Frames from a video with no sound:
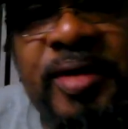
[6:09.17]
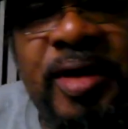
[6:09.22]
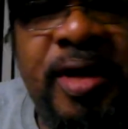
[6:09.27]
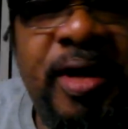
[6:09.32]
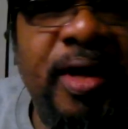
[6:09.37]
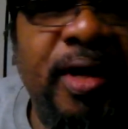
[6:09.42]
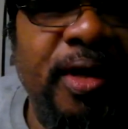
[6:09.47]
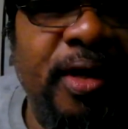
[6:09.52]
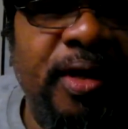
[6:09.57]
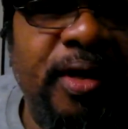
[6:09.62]

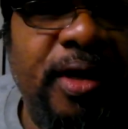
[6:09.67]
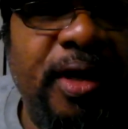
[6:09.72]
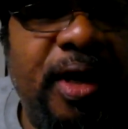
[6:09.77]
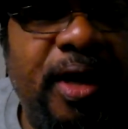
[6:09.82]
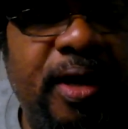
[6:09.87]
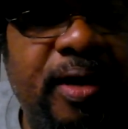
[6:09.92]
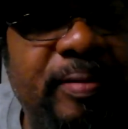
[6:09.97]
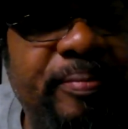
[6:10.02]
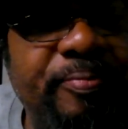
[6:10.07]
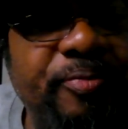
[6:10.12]
Um,
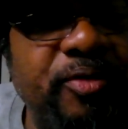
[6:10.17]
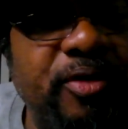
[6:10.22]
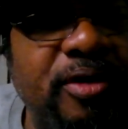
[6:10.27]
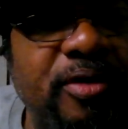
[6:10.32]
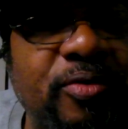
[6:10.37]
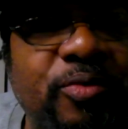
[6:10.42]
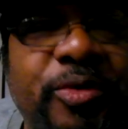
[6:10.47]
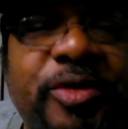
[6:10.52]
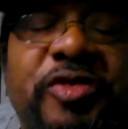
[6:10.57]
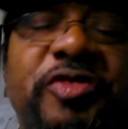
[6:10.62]
we're just
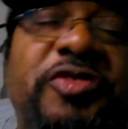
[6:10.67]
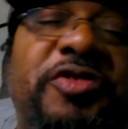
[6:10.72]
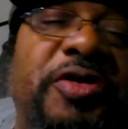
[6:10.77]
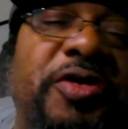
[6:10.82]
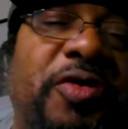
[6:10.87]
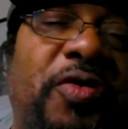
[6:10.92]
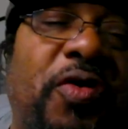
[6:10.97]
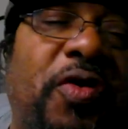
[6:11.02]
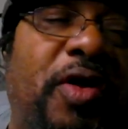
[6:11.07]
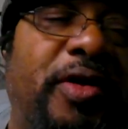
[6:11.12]
going to call
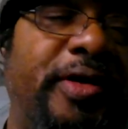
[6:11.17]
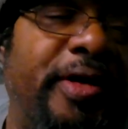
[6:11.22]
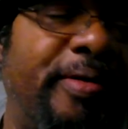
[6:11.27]
him